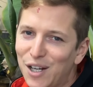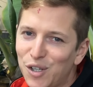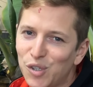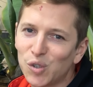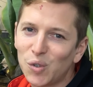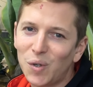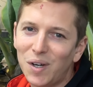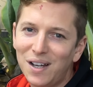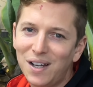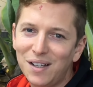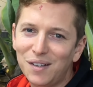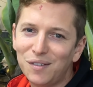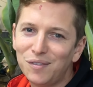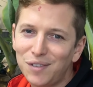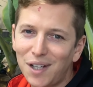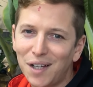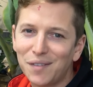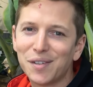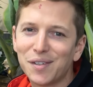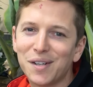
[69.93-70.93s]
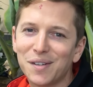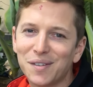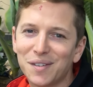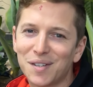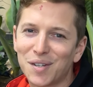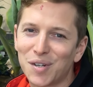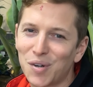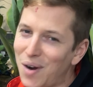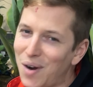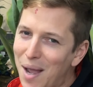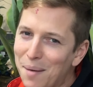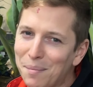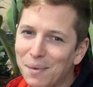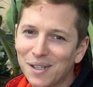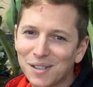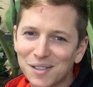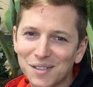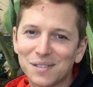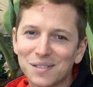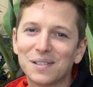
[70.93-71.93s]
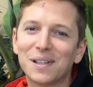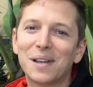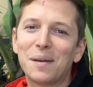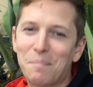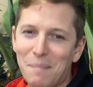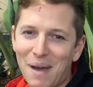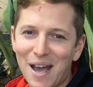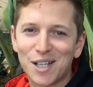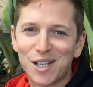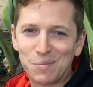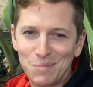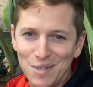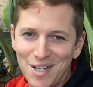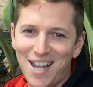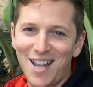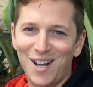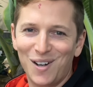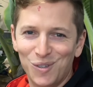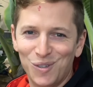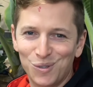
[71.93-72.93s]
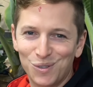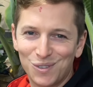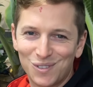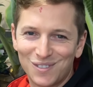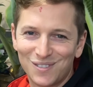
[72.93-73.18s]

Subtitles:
a soil fluffier than your grandma's mashed potatoes.